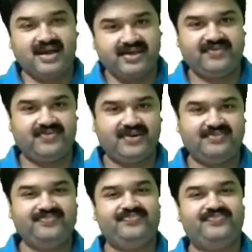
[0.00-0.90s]
Hi
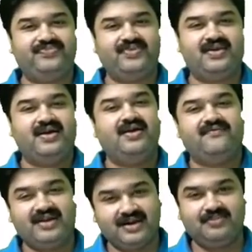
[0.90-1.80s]
everyone,
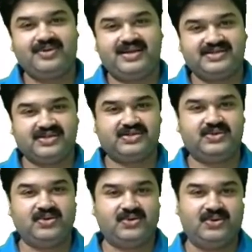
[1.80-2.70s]
welcome to
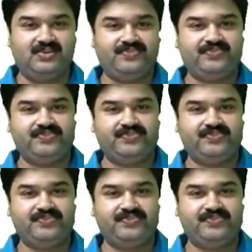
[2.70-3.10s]
SSGuruCool.